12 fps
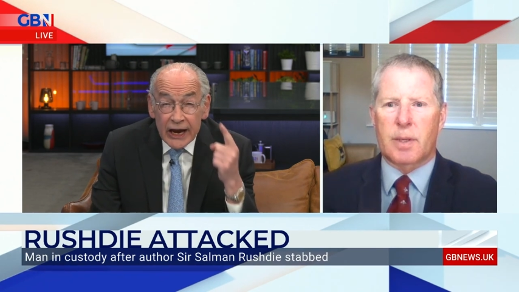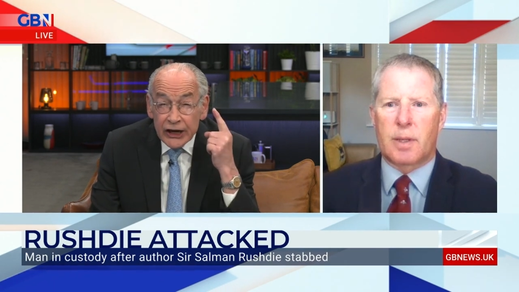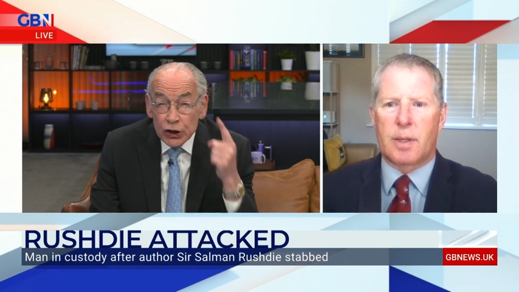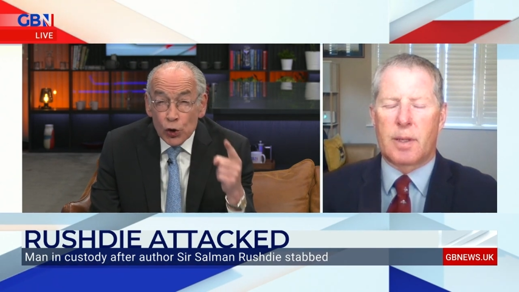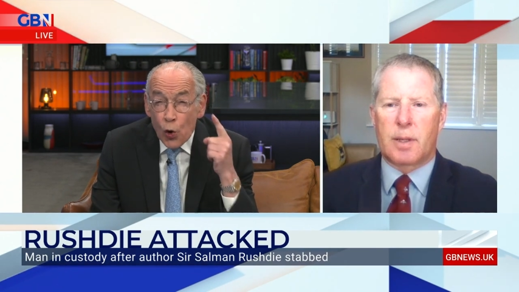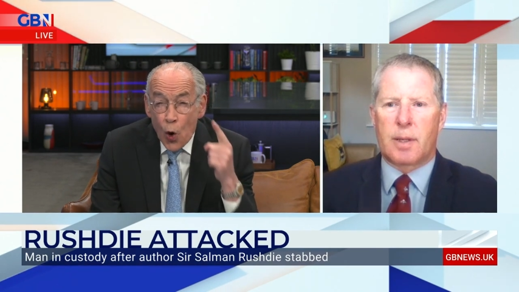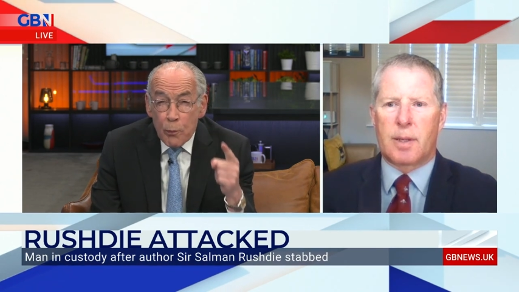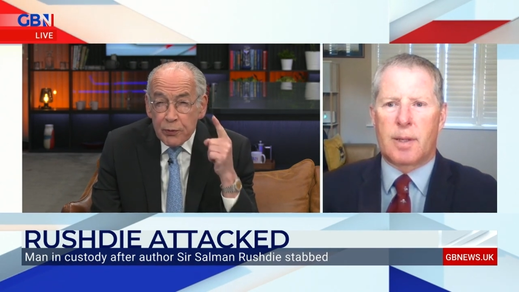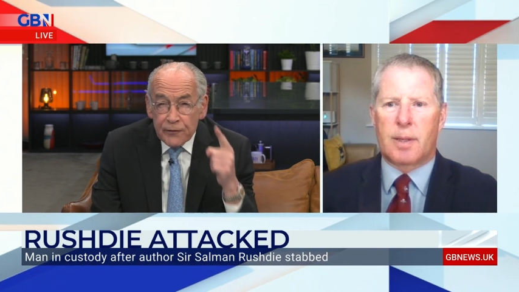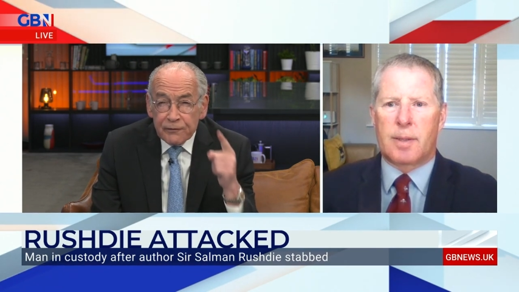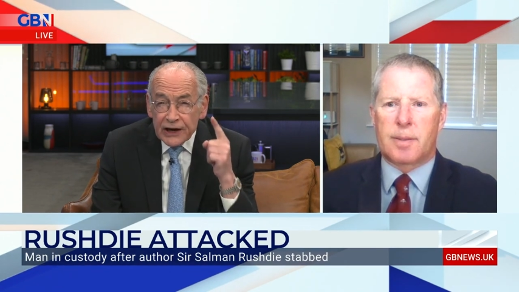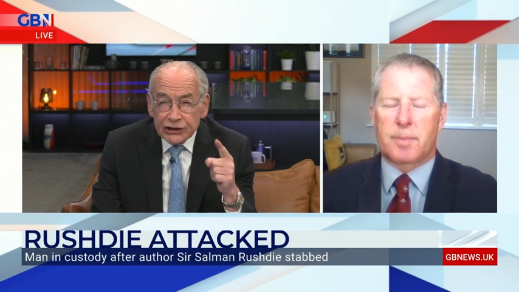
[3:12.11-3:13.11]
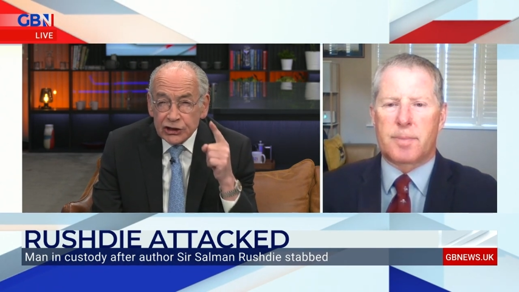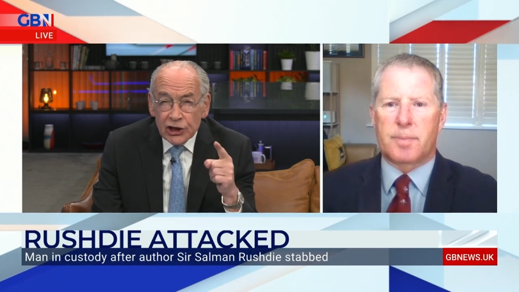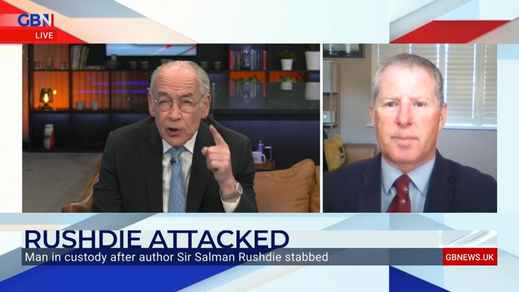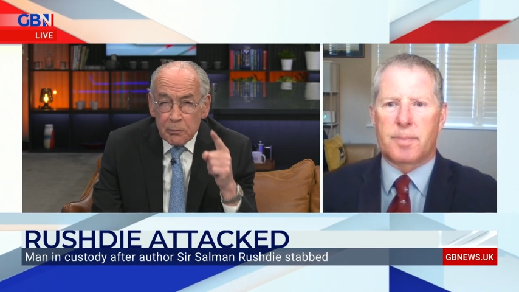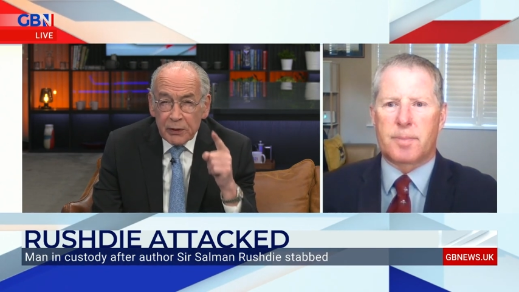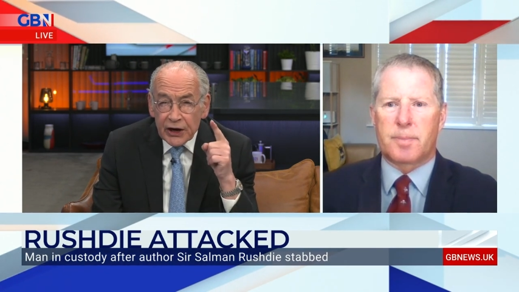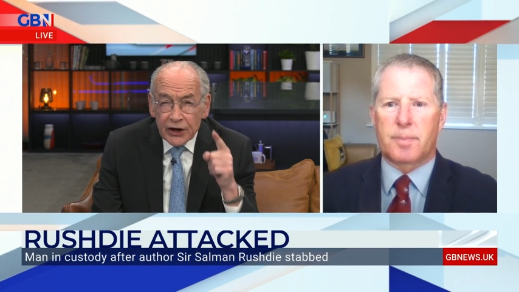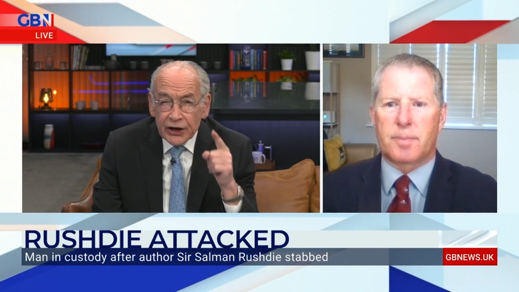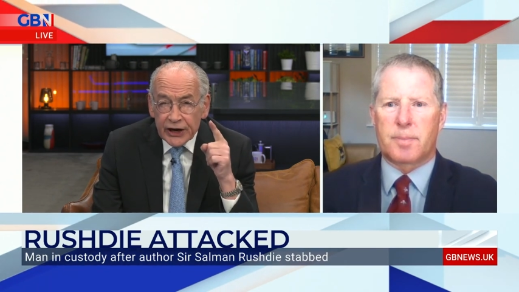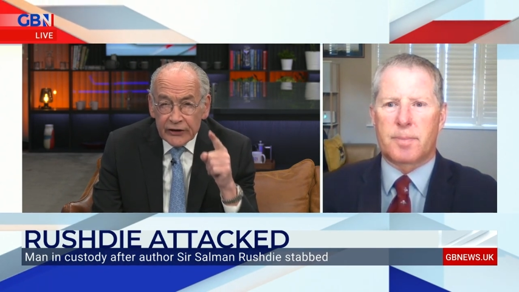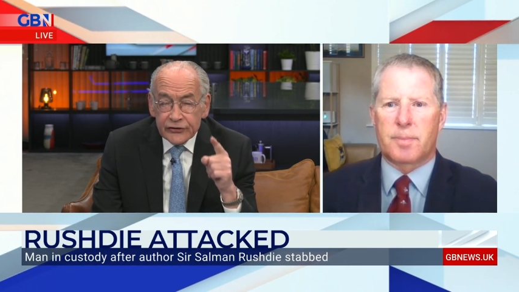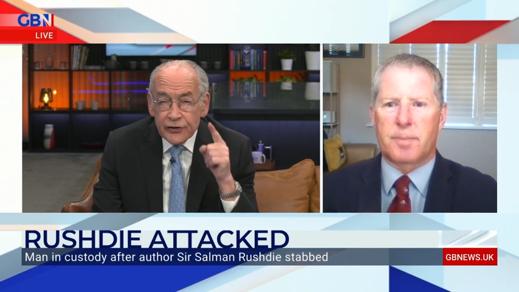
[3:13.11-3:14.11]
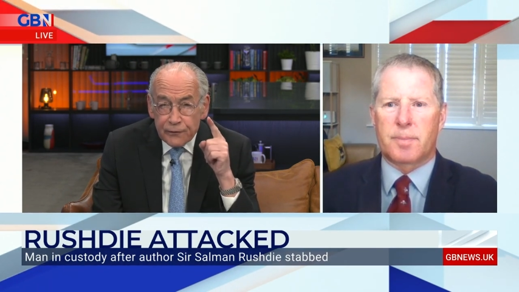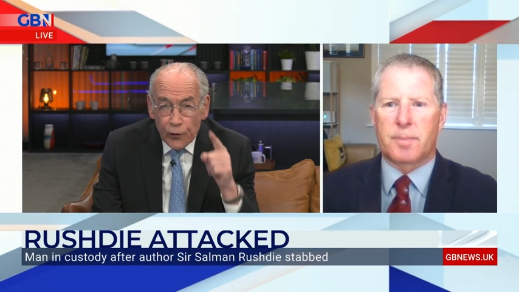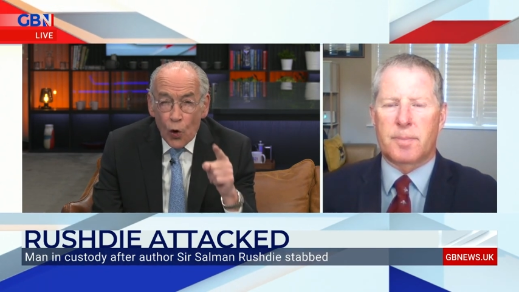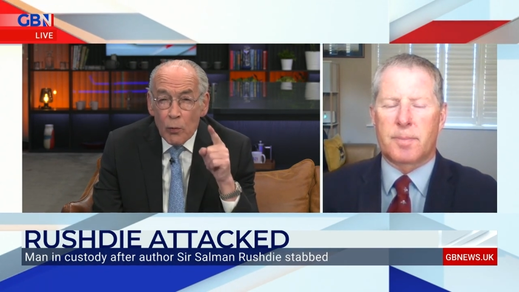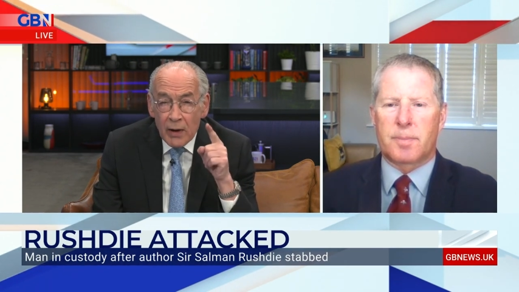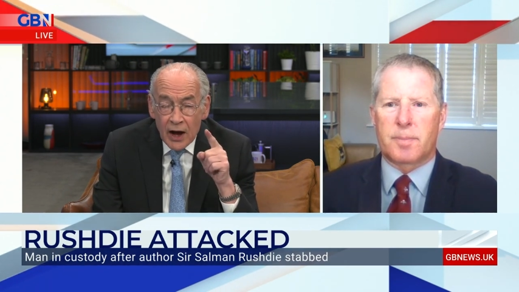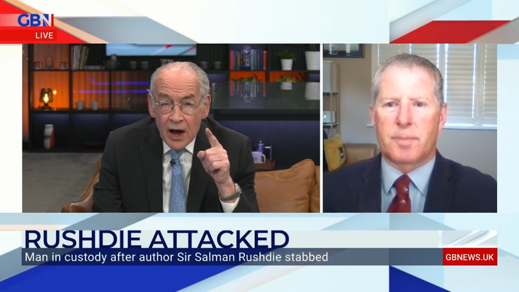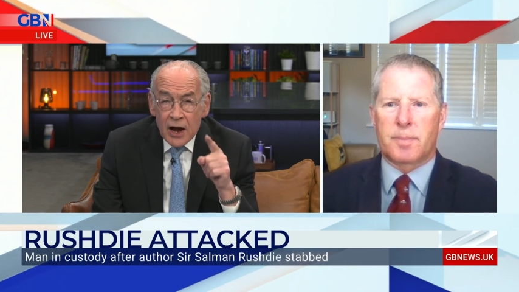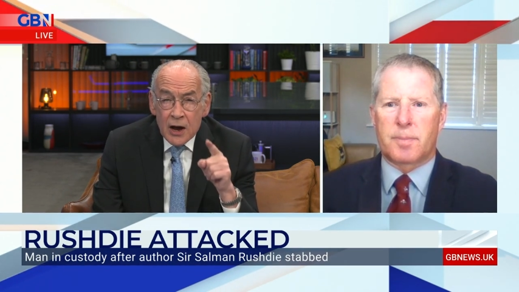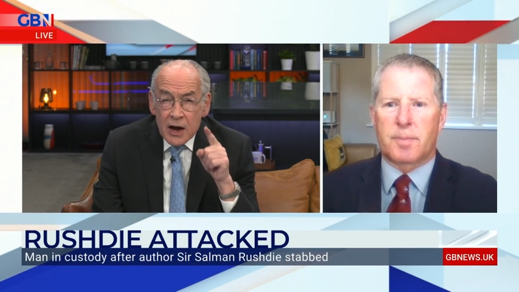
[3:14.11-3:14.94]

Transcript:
Speaker 1: In your professional opinion, as the former